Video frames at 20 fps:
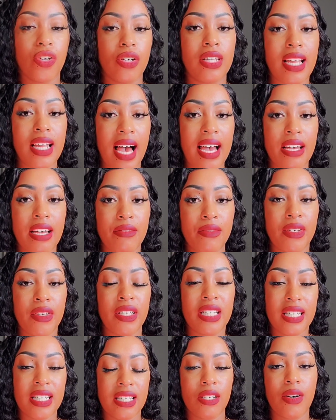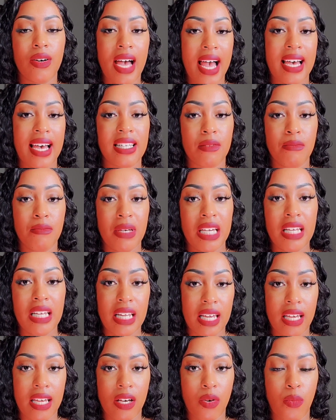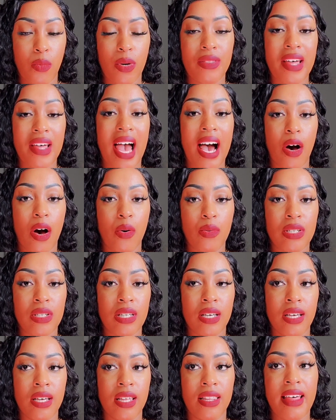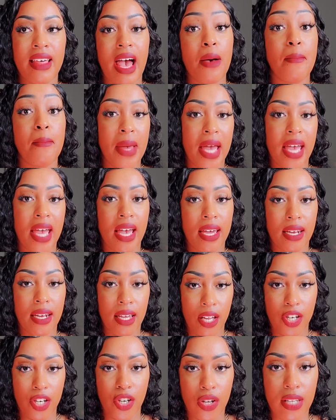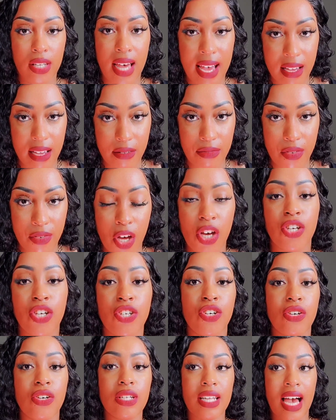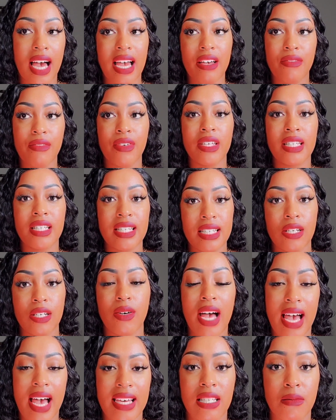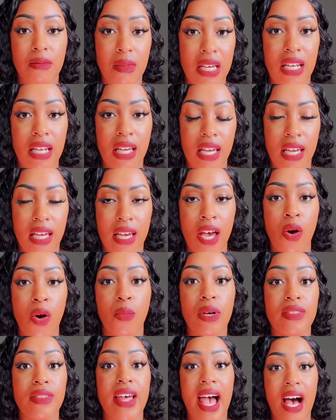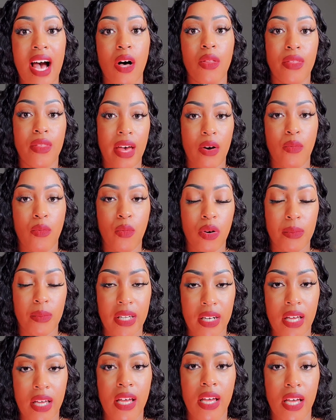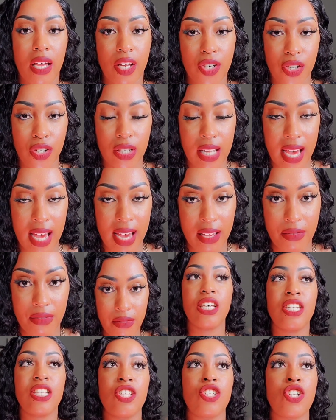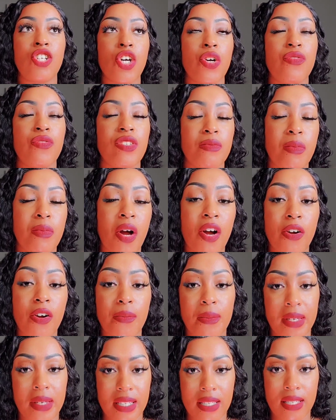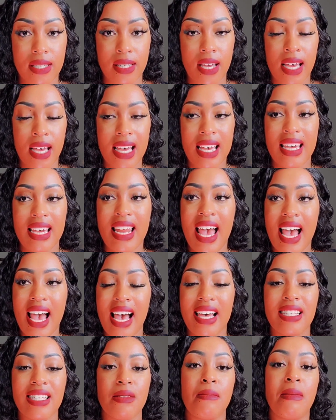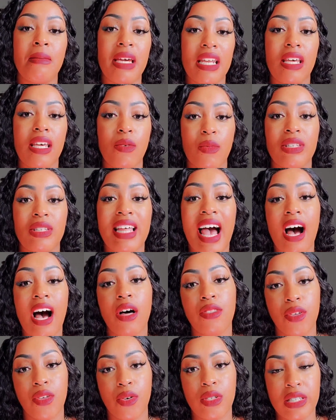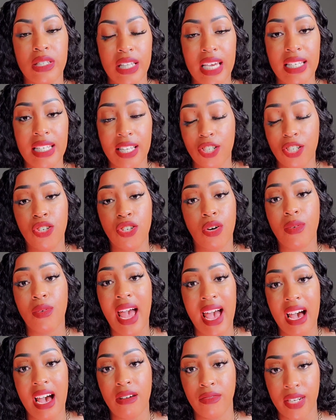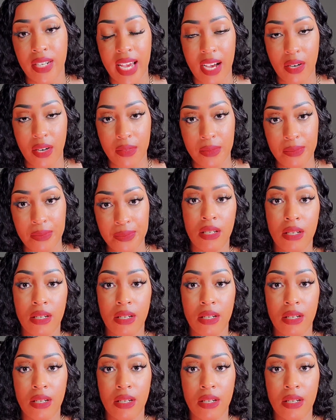Your life still has meaning without that man in your life. Your life still has meaning without that woman in your life. It serves purpose. It has meaning without those things you don't have now.